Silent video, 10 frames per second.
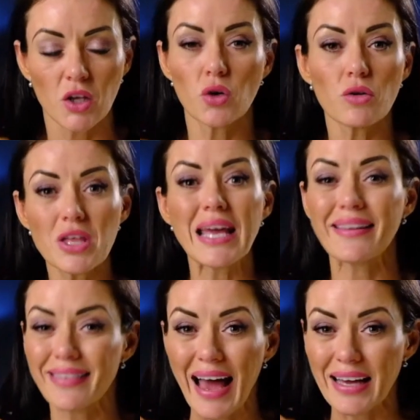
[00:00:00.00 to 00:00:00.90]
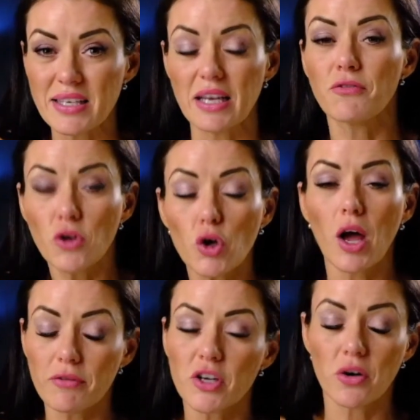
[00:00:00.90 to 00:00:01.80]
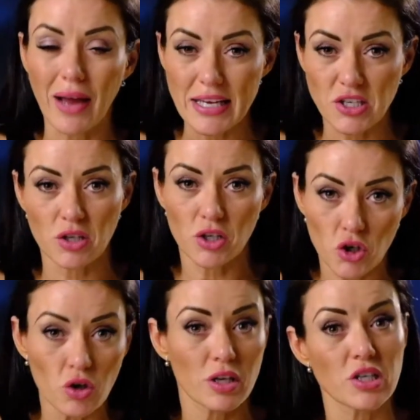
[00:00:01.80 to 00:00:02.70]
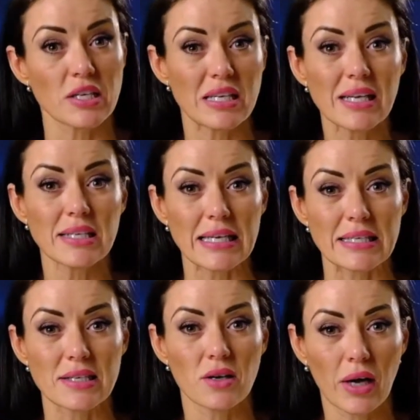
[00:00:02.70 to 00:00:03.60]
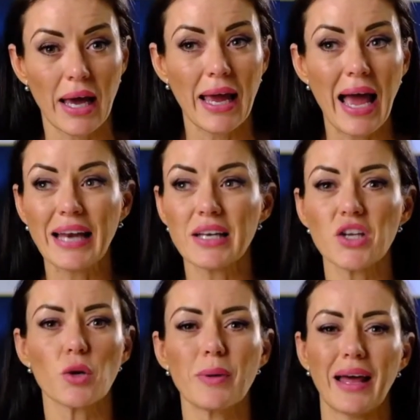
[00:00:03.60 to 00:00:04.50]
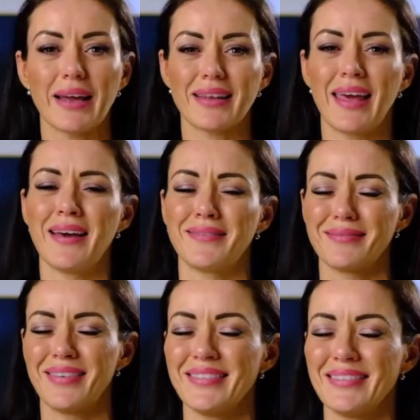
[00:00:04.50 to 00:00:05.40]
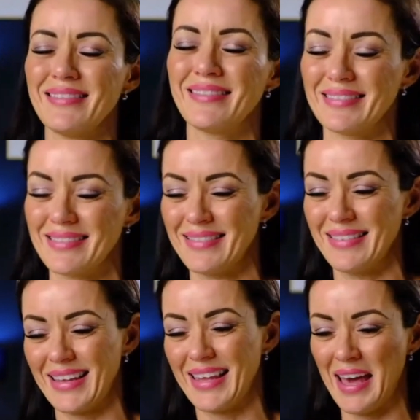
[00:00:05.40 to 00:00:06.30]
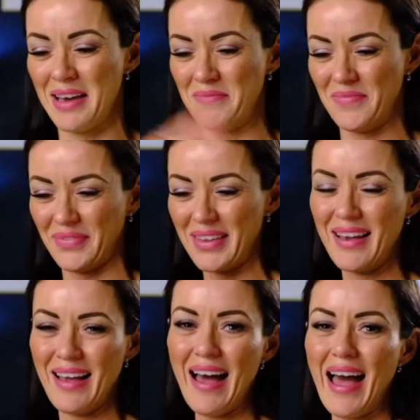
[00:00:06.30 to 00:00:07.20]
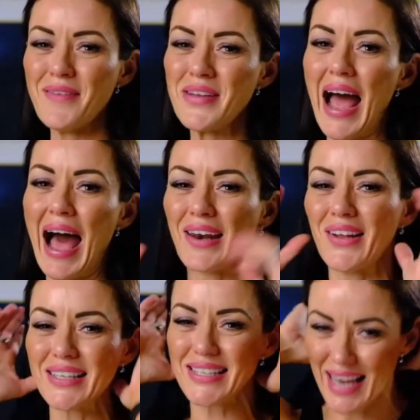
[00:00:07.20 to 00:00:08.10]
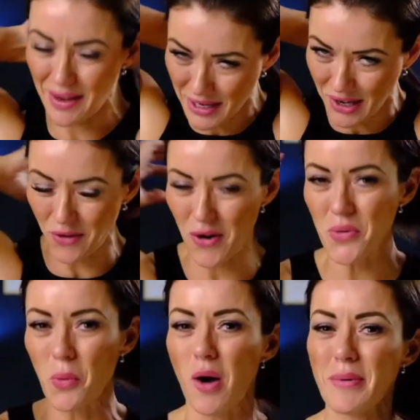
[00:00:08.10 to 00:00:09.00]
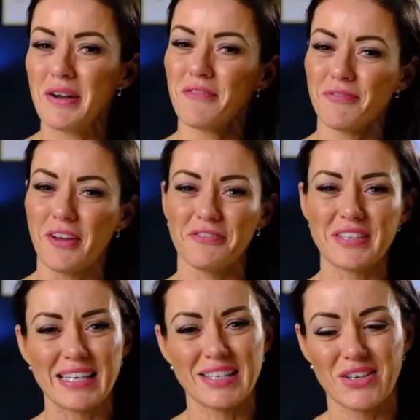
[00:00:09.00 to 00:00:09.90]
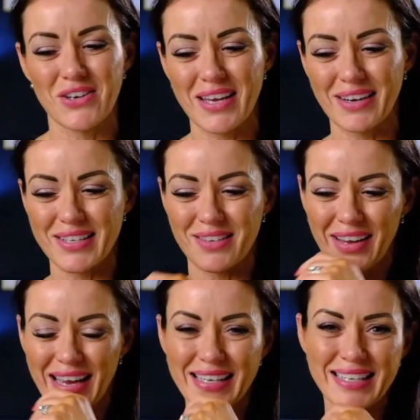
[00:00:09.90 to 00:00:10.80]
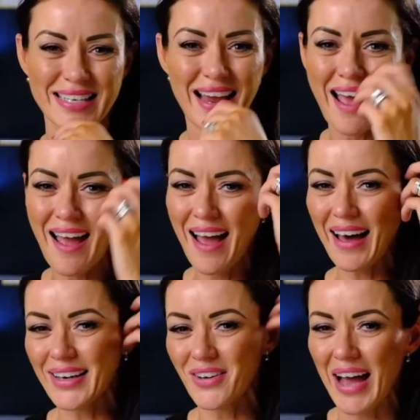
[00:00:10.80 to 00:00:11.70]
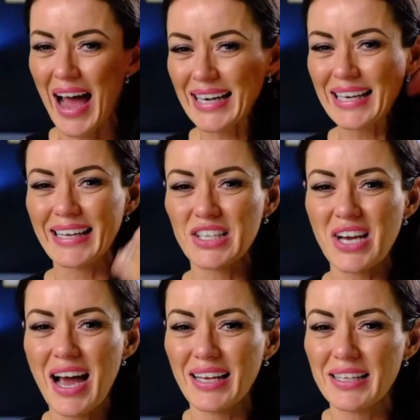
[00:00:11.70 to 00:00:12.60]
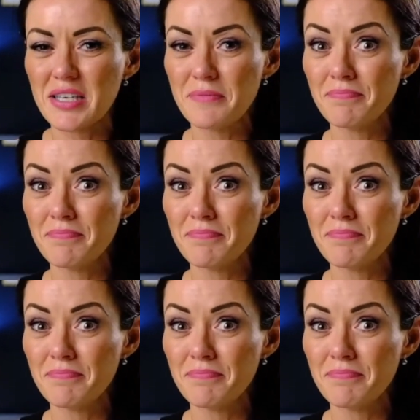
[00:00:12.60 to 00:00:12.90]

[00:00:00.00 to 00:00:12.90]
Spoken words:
You think that if you cover your eyes to the truth, it doesn't exist, okay? And you'll be like, Kim, I'm an adult. I'm a grown woman of 52 years of age. I don't act like a child.